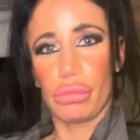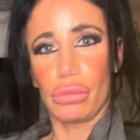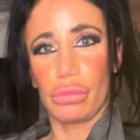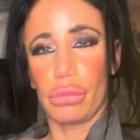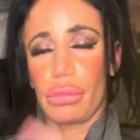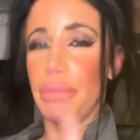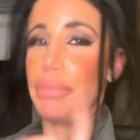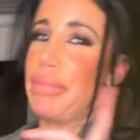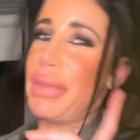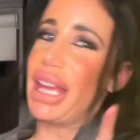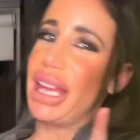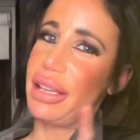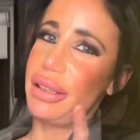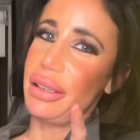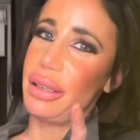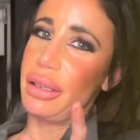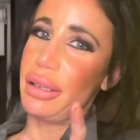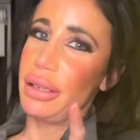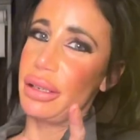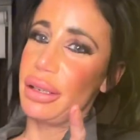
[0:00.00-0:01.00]

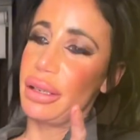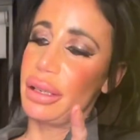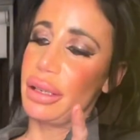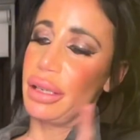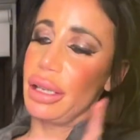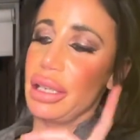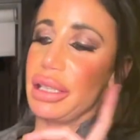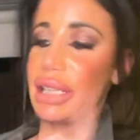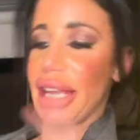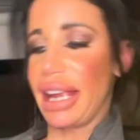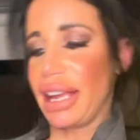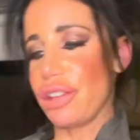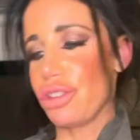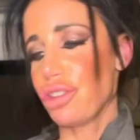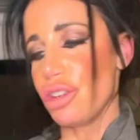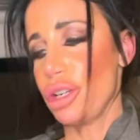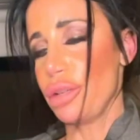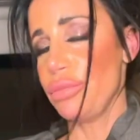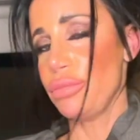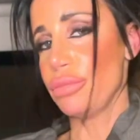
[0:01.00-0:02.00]
Men,
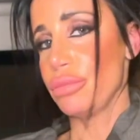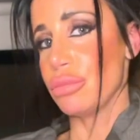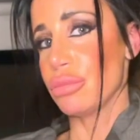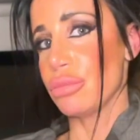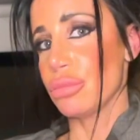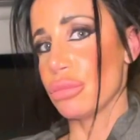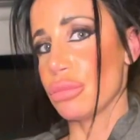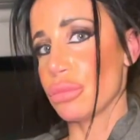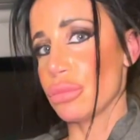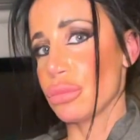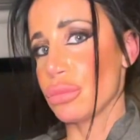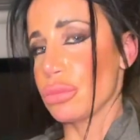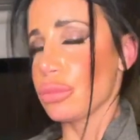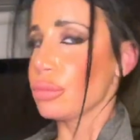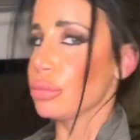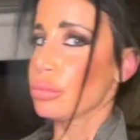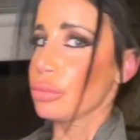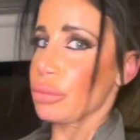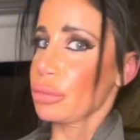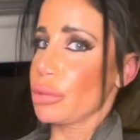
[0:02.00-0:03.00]
tantrum?
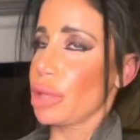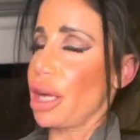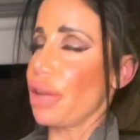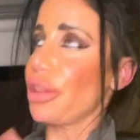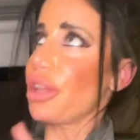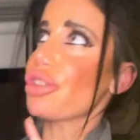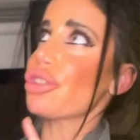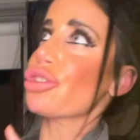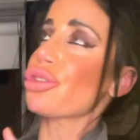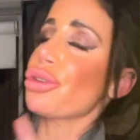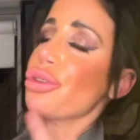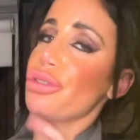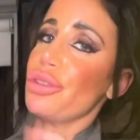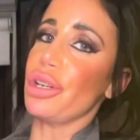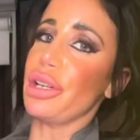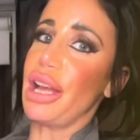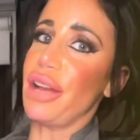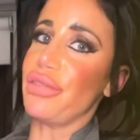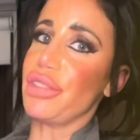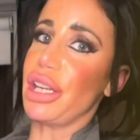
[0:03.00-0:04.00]
I thought
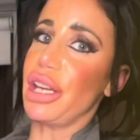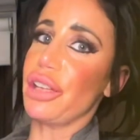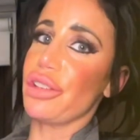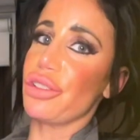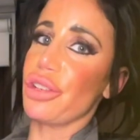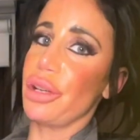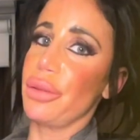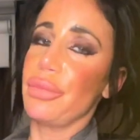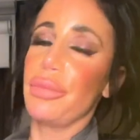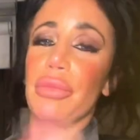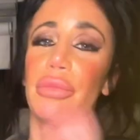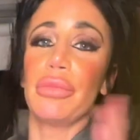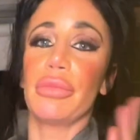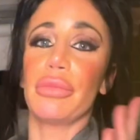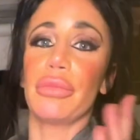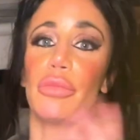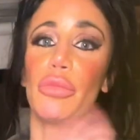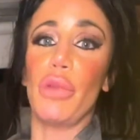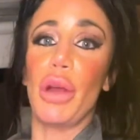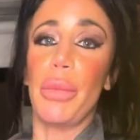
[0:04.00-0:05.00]
children have tantrum.
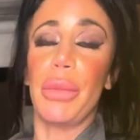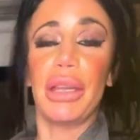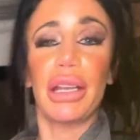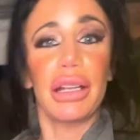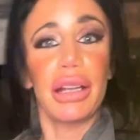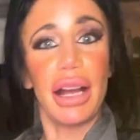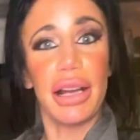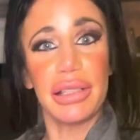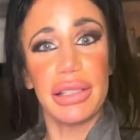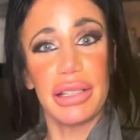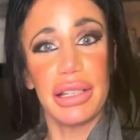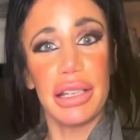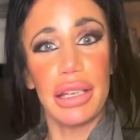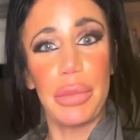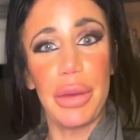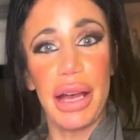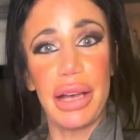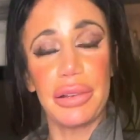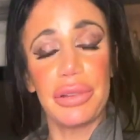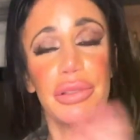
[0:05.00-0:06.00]
Women in custody
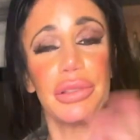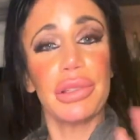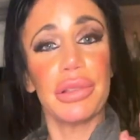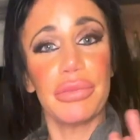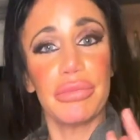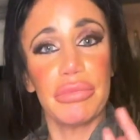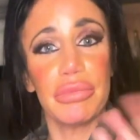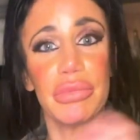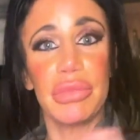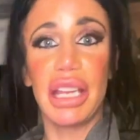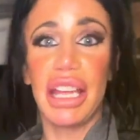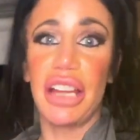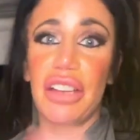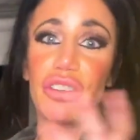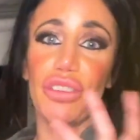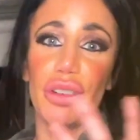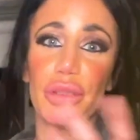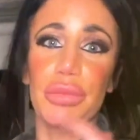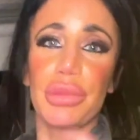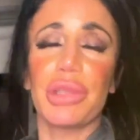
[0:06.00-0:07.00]
battles,
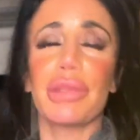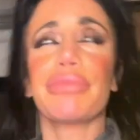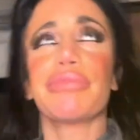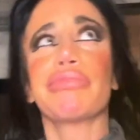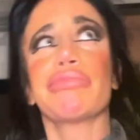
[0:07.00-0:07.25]
tantrums.